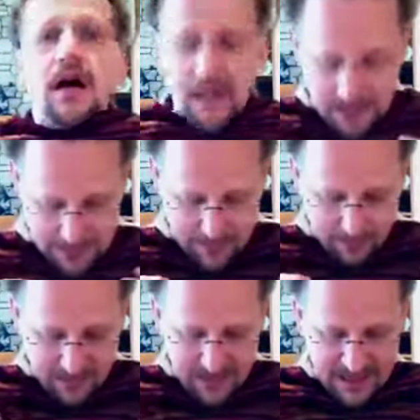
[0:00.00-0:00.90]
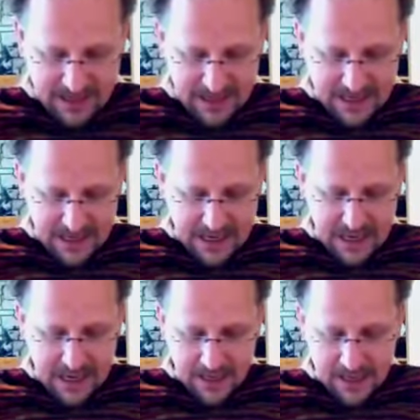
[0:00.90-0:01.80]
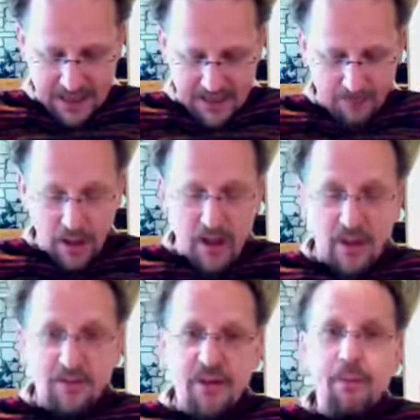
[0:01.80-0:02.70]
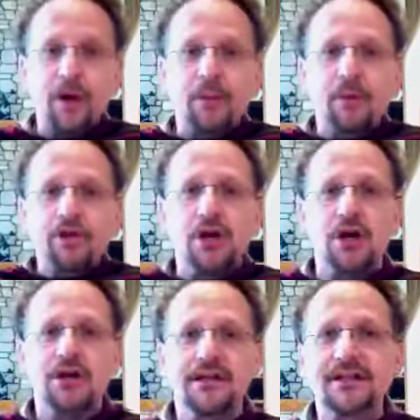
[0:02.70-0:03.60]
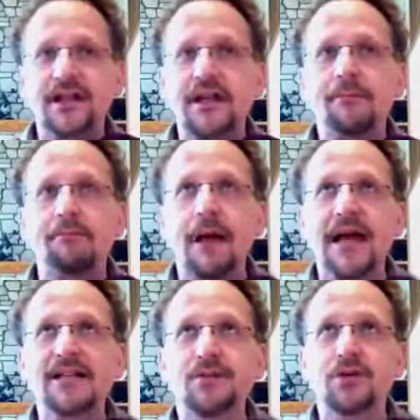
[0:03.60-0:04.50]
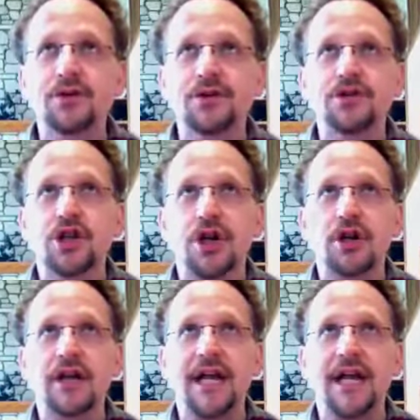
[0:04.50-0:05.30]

The purple yarn is a mass-produced yarn,